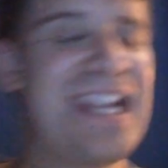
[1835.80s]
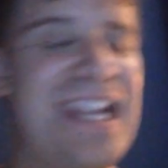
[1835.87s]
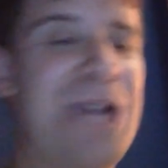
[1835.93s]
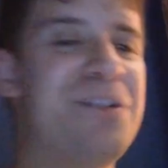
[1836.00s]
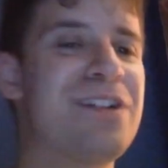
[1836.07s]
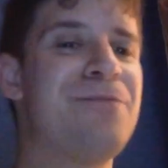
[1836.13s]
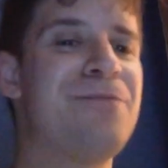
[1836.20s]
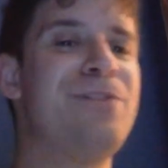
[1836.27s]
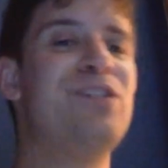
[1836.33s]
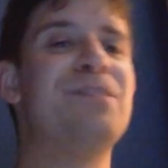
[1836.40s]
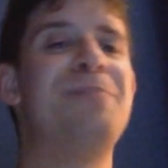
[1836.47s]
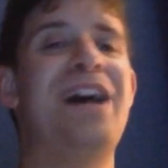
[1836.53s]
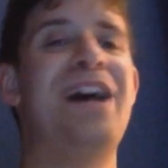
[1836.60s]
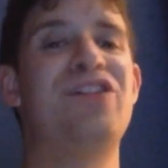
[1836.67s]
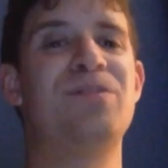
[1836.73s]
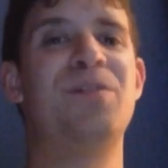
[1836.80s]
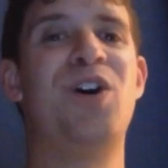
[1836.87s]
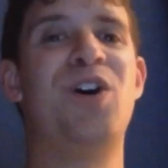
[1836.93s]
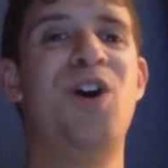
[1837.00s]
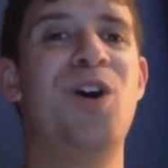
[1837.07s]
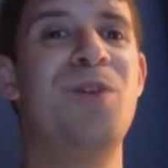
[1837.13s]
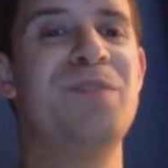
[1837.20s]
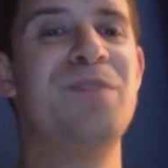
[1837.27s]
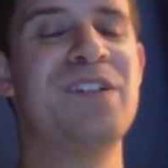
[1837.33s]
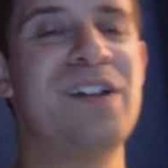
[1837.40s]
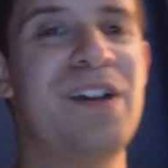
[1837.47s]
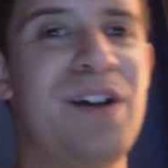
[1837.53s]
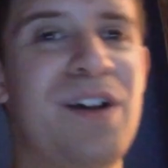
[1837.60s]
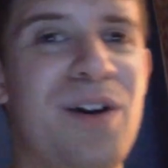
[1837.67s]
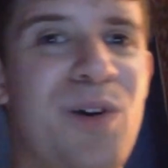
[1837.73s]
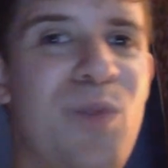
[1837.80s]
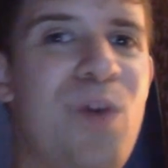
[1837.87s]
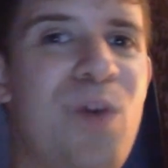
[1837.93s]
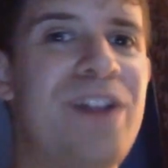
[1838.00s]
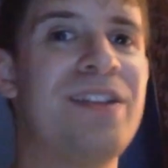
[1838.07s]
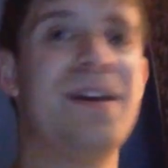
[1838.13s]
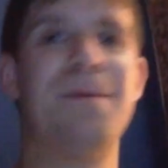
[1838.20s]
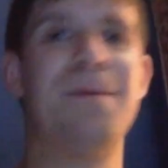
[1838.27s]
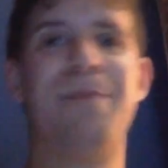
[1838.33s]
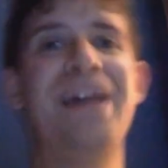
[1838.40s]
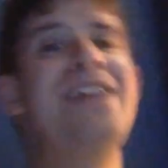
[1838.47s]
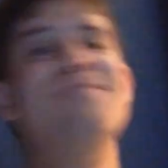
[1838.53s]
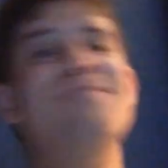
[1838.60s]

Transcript: he was confusing Patrick Mahomes with Peyton